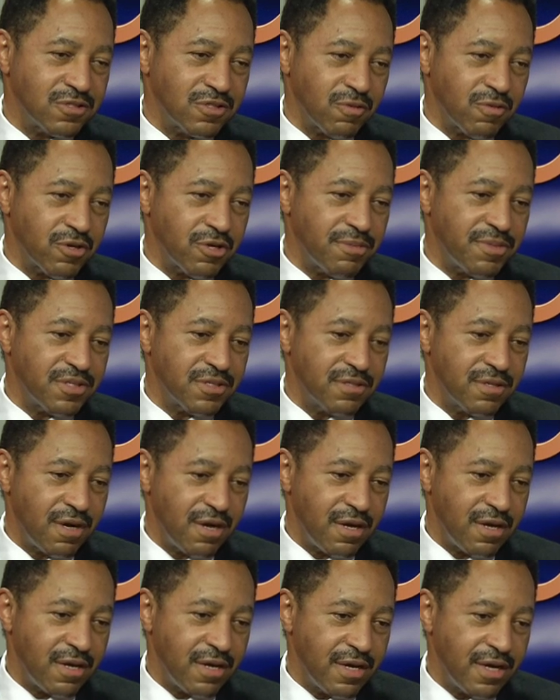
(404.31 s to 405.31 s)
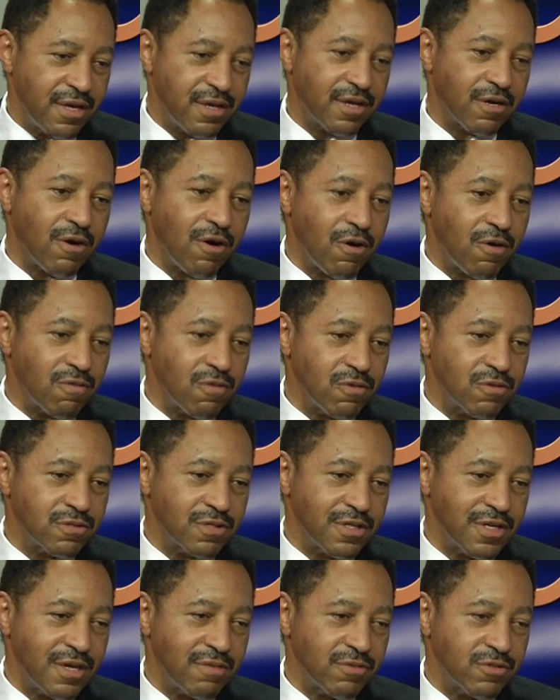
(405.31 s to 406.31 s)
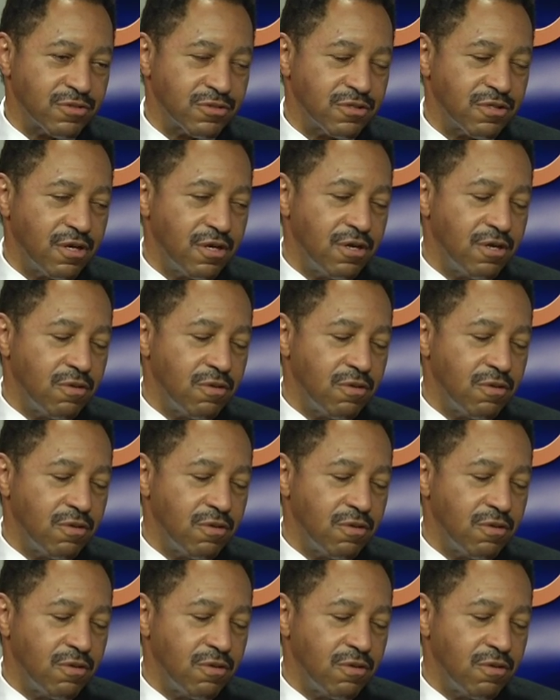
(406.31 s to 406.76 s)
So we're going to be hitting all those levels